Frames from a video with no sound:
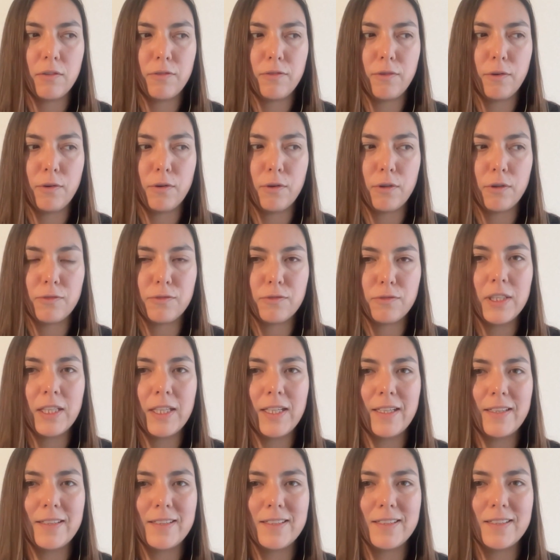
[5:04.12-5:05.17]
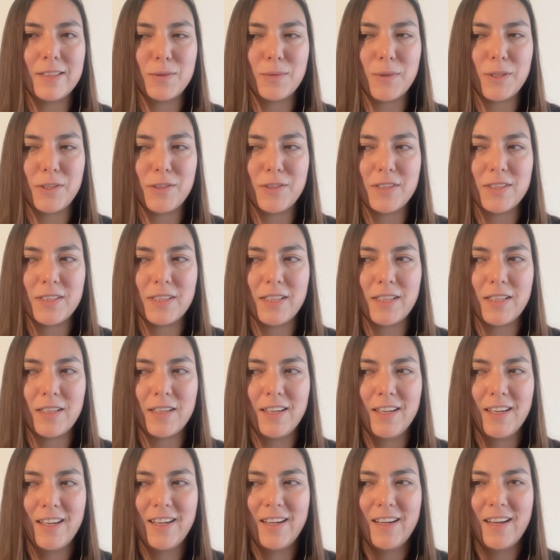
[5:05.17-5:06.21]
for freelancers when you see
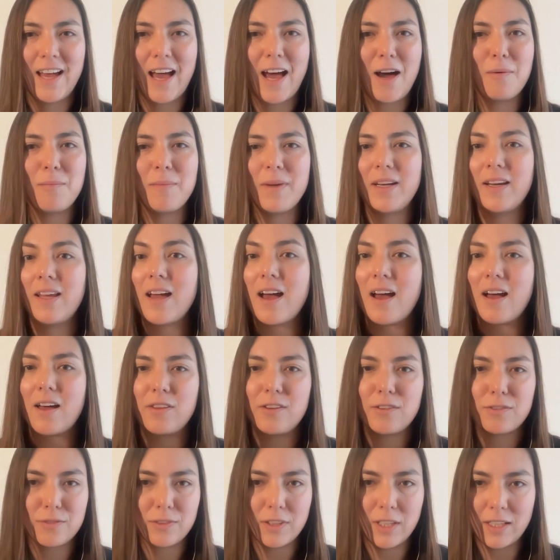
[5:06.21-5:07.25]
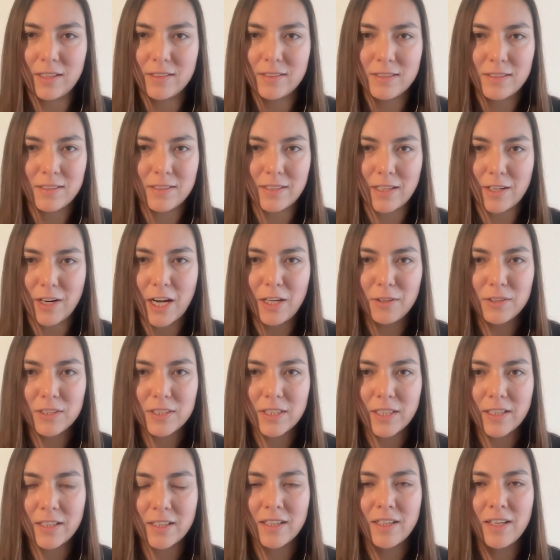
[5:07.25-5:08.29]
how many other freelancers are out
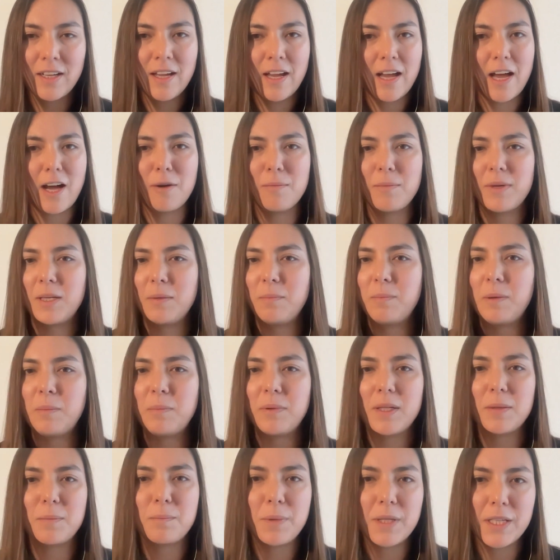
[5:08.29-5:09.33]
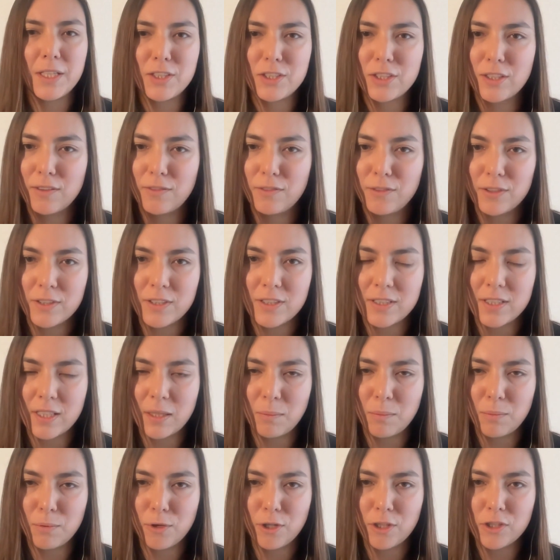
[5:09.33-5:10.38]
there, how many people are pitching for the
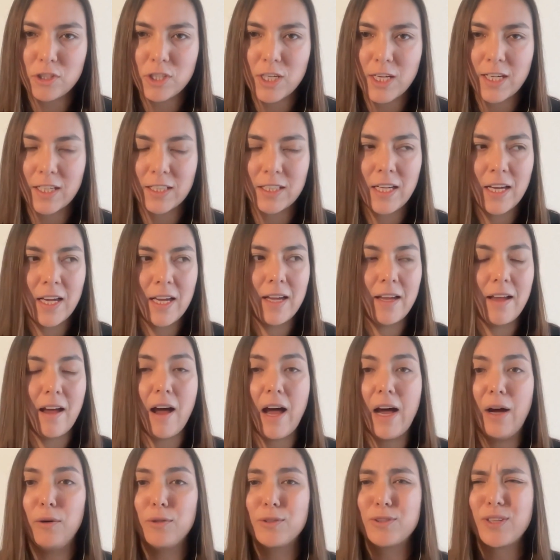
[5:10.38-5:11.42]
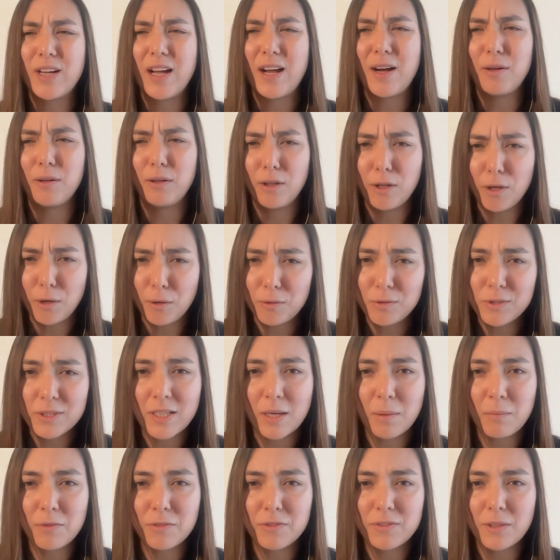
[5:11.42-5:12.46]
same project, also how low
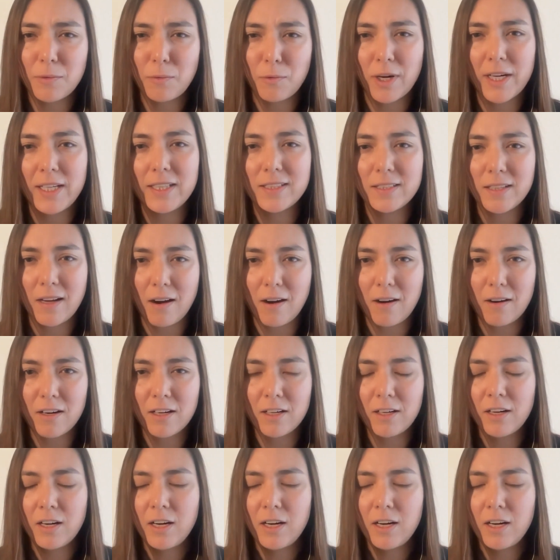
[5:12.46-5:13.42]
some of the rates are.